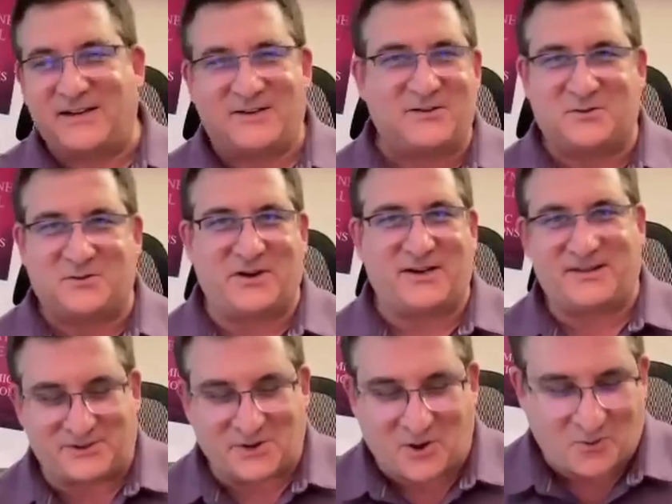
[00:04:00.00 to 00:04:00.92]
industry,
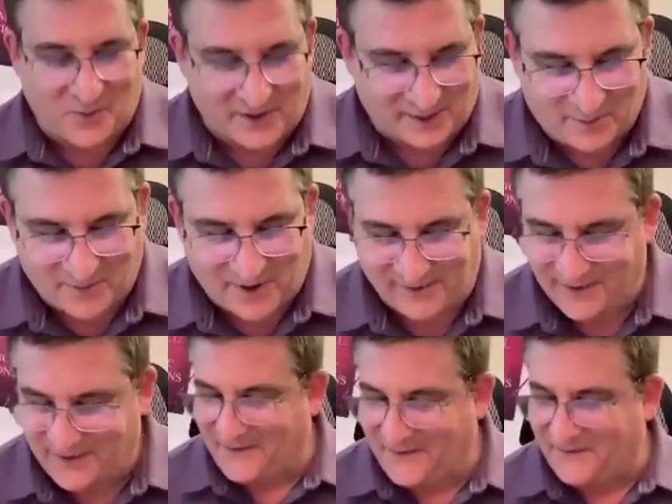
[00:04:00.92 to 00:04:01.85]
it's all one thread.
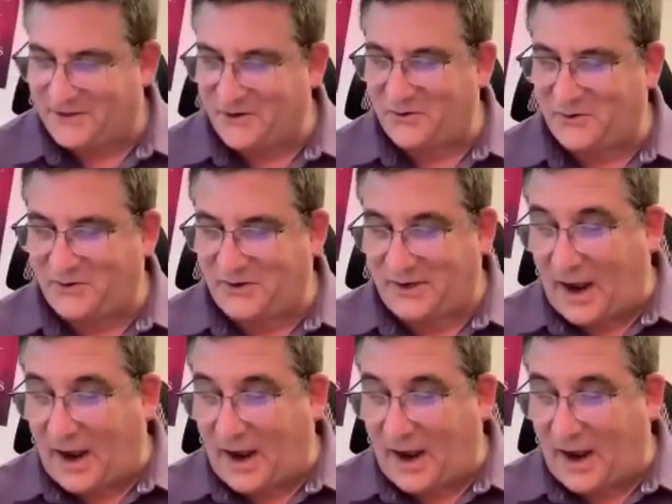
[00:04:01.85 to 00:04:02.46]
So